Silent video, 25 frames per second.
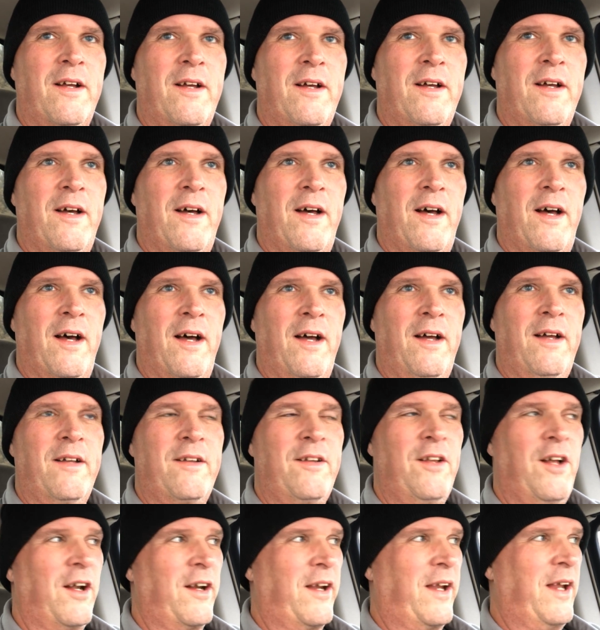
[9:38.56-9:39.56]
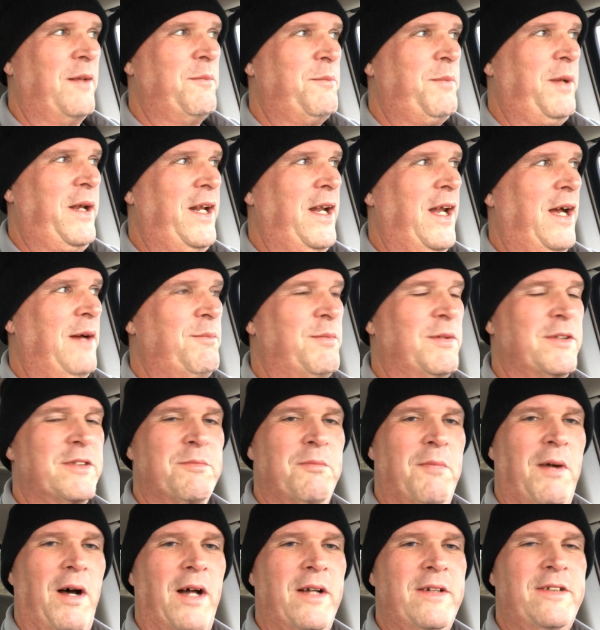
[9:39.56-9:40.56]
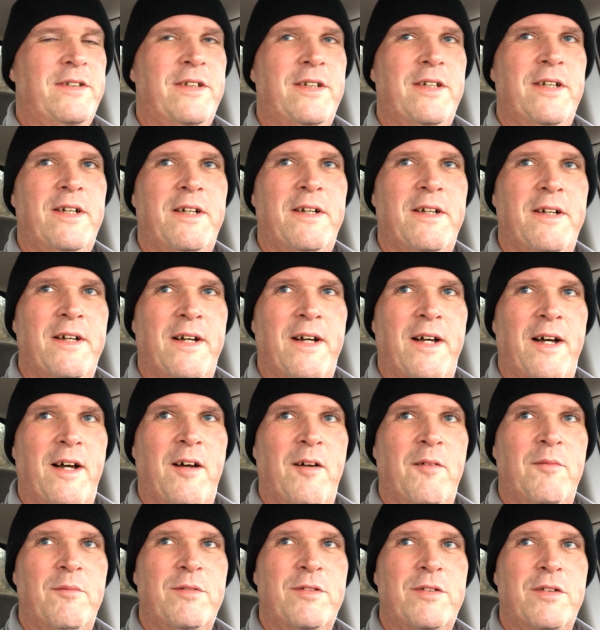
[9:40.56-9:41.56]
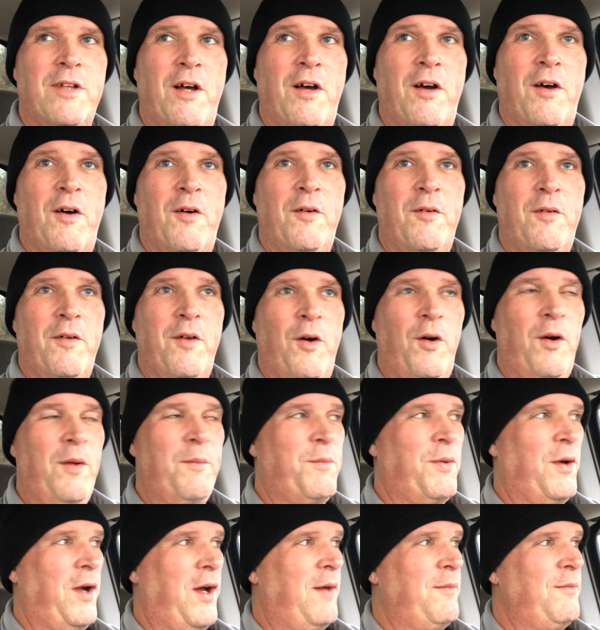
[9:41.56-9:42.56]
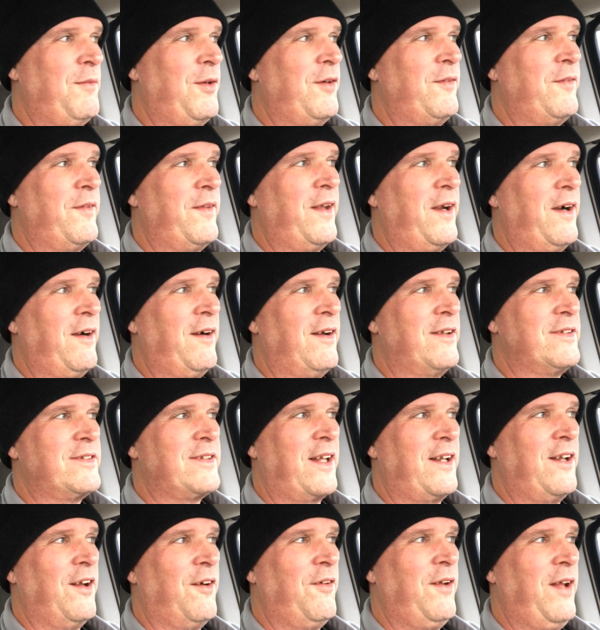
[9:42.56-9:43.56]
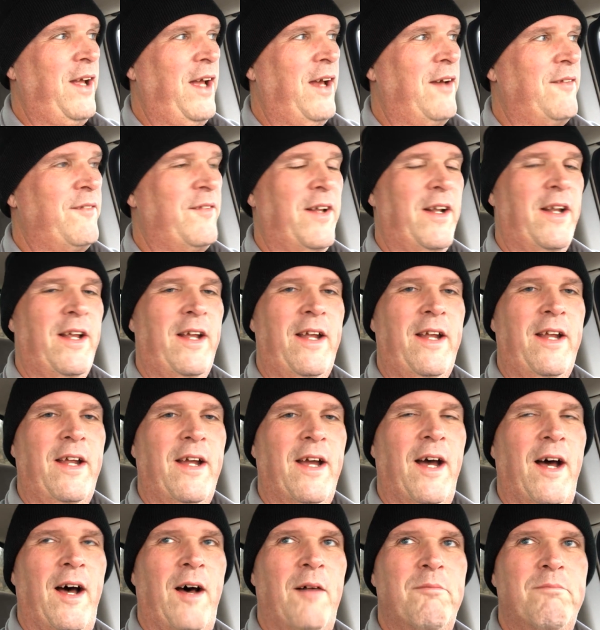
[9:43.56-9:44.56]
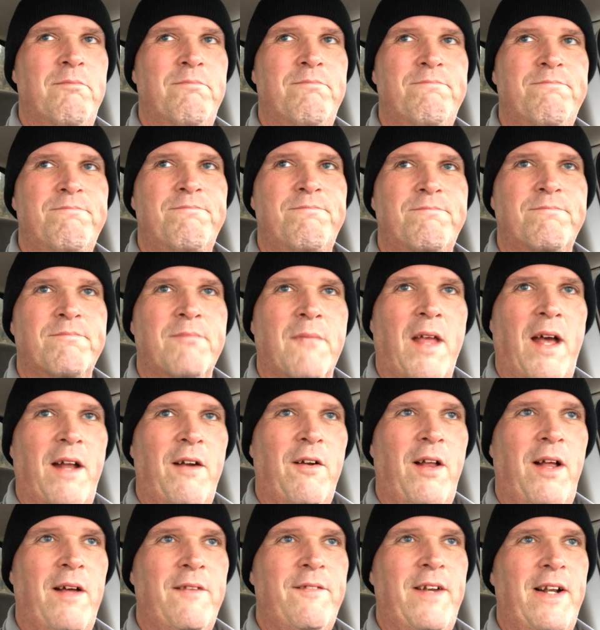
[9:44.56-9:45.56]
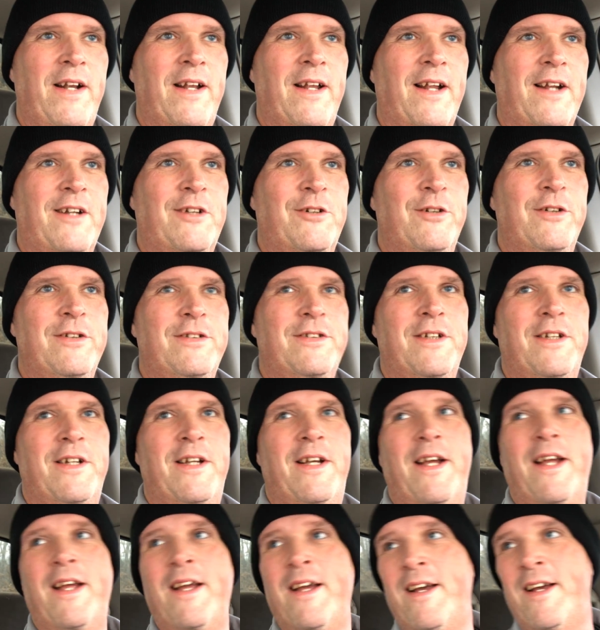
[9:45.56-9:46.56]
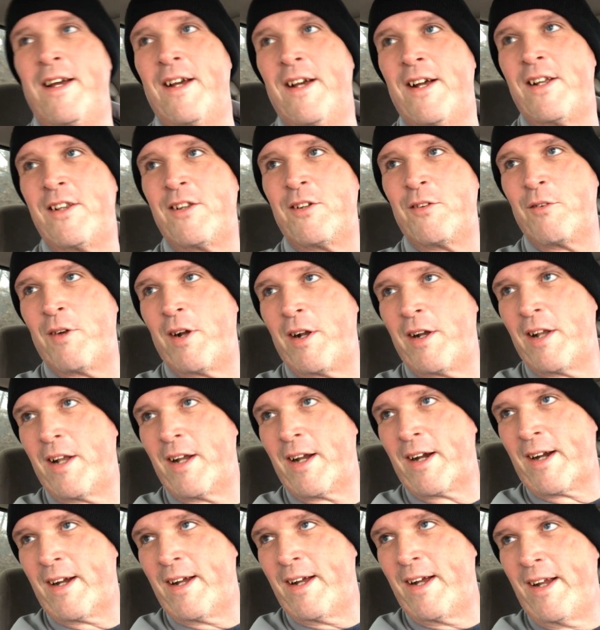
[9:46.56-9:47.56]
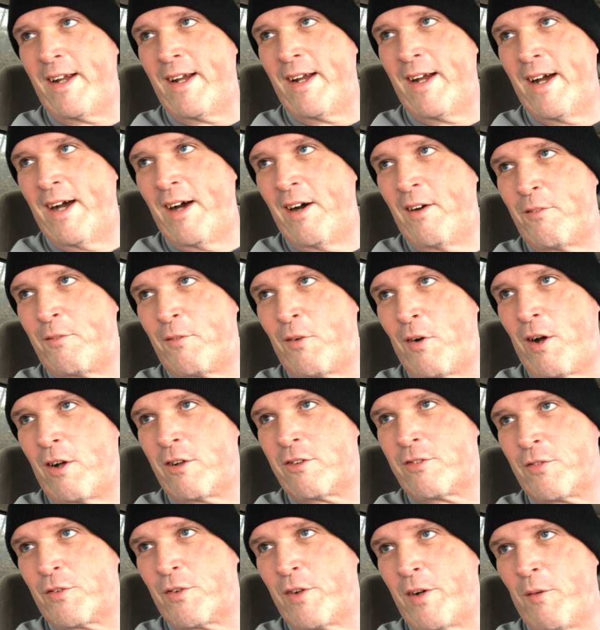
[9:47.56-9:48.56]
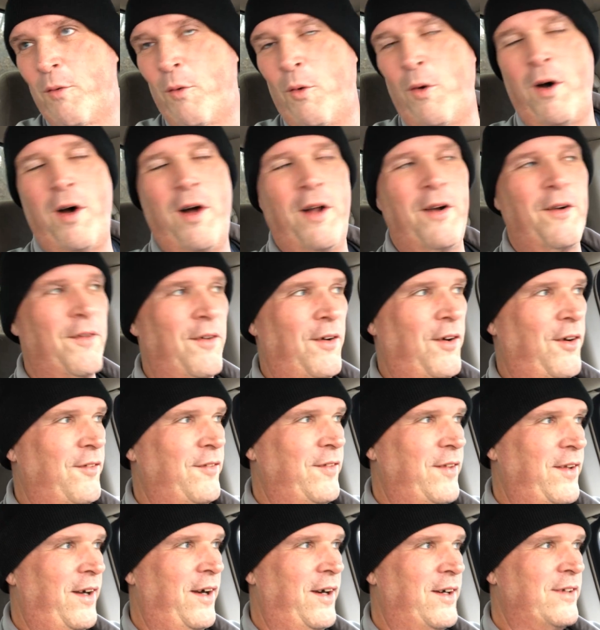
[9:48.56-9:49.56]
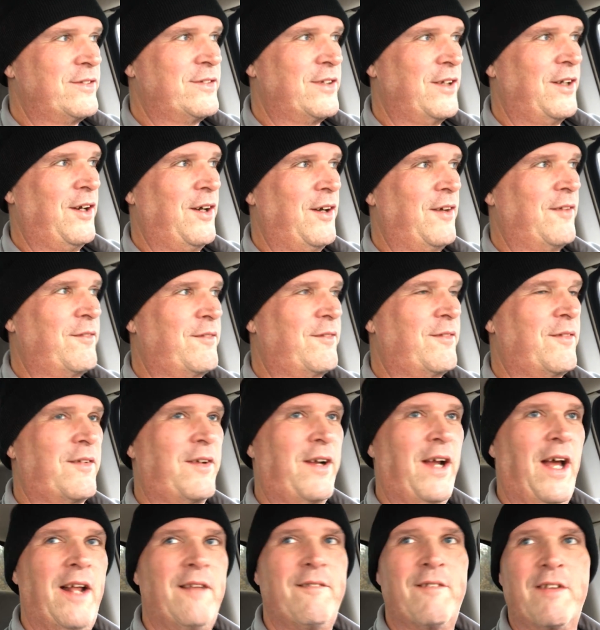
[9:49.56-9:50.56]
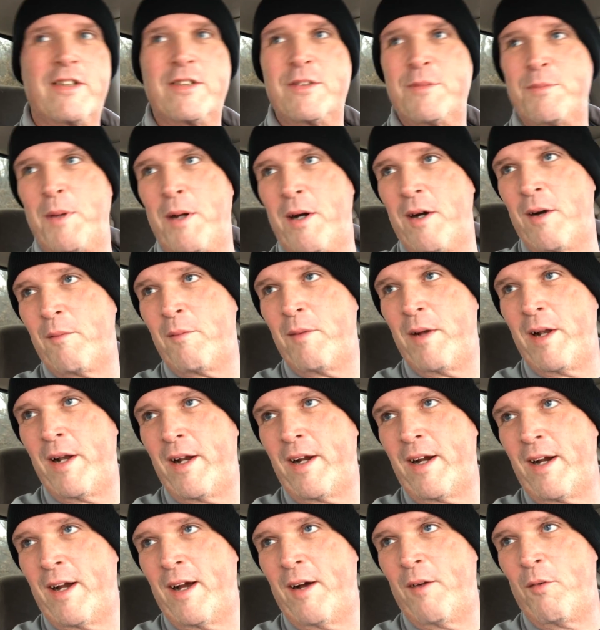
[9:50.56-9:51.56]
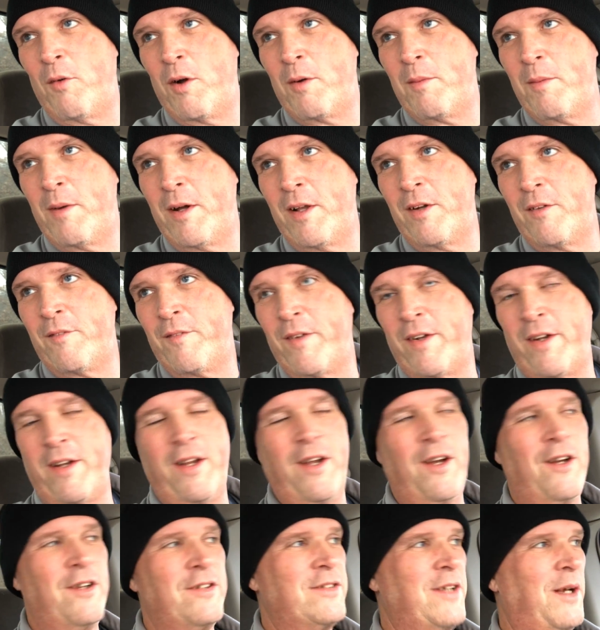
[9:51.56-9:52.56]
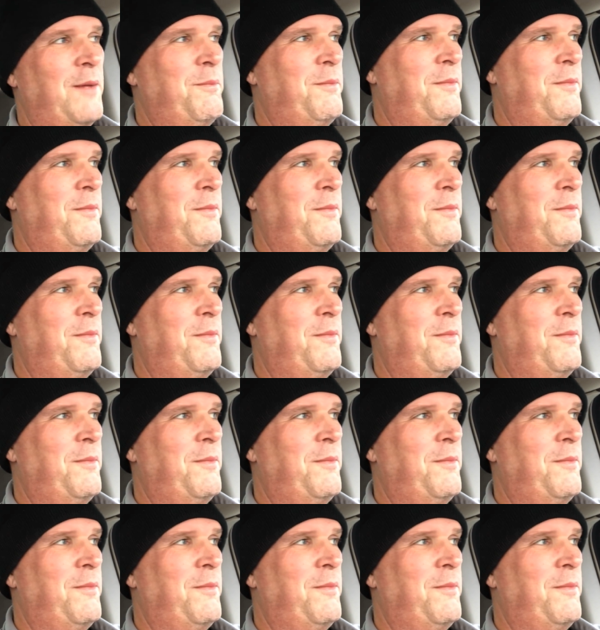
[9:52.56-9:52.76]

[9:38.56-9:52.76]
not get beat up as much. So the only problem over there is I don't have any electricity to run like a frost-free water over there. So I'm kind of experimenting. One of my other videos,